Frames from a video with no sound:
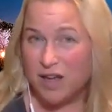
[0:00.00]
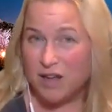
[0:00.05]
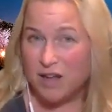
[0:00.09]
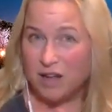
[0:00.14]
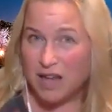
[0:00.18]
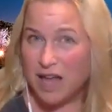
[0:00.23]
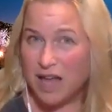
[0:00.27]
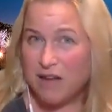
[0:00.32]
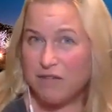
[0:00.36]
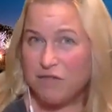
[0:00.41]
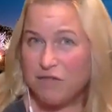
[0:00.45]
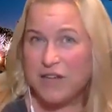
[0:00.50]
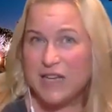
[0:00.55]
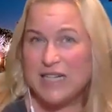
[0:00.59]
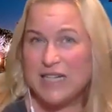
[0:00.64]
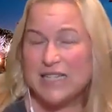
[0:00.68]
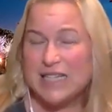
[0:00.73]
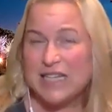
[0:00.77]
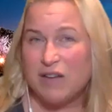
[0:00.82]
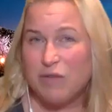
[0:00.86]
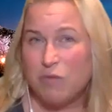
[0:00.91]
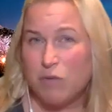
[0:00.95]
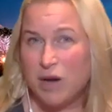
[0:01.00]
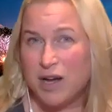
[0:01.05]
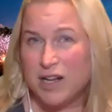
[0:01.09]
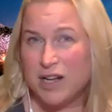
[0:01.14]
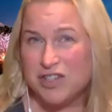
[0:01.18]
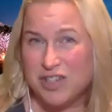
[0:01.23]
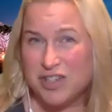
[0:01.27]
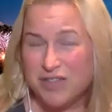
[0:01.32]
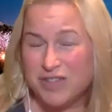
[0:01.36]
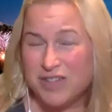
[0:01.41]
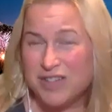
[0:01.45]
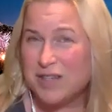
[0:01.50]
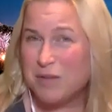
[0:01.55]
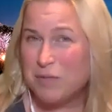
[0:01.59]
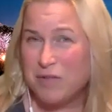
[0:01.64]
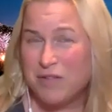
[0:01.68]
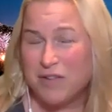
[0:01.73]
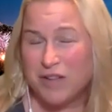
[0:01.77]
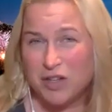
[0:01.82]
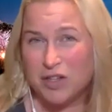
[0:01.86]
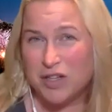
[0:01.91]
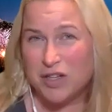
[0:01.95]
live feeds that I've watched, even some of
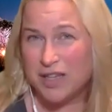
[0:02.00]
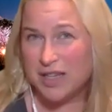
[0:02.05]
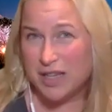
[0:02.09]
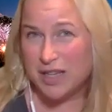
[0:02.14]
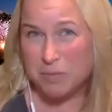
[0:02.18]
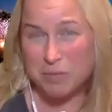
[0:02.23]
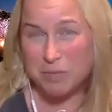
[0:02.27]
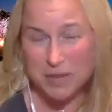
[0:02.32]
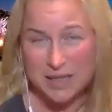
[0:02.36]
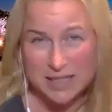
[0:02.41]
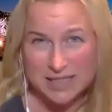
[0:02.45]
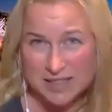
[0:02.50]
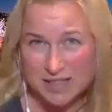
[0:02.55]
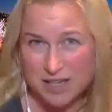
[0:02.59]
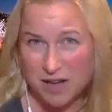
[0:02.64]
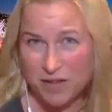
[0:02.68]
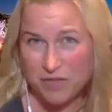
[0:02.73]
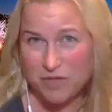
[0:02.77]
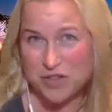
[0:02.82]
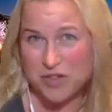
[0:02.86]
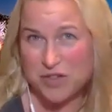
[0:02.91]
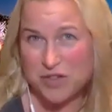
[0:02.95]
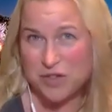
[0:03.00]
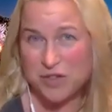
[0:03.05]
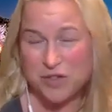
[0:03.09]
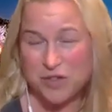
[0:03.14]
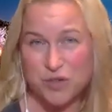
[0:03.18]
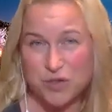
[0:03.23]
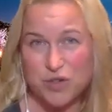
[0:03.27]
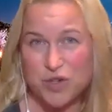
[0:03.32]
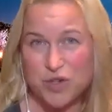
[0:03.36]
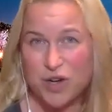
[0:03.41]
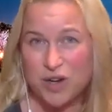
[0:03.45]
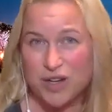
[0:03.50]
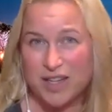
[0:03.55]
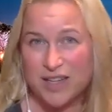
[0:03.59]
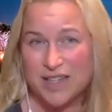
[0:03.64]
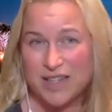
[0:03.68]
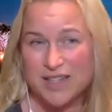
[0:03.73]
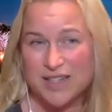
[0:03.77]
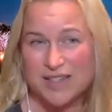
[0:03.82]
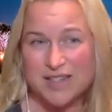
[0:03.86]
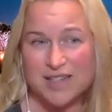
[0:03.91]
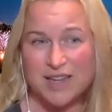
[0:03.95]
it looking like police officers are starting
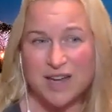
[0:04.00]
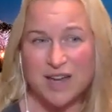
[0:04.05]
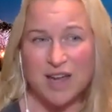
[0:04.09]
this